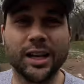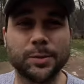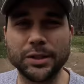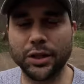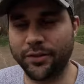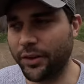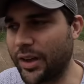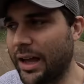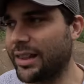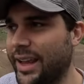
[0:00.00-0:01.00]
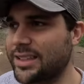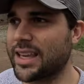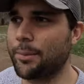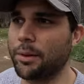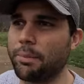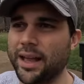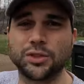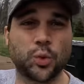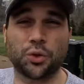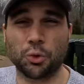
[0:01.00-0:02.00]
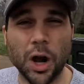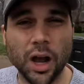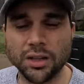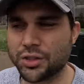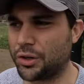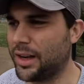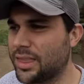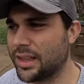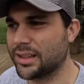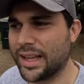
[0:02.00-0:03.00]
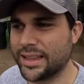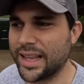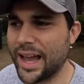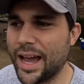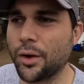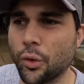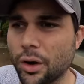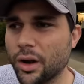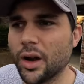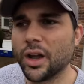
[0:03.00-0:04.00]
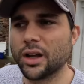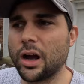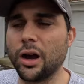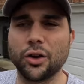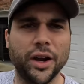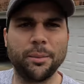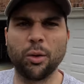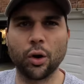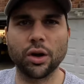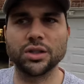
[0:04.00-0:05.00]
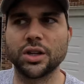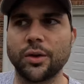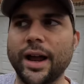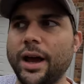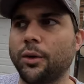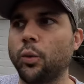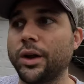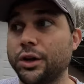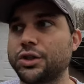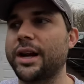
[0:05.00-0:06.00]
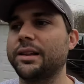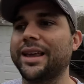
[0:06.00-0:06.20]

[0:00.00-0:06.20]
especially if you've got landscaping beds with rocks or anything like that, or concrete borders around what you're trying to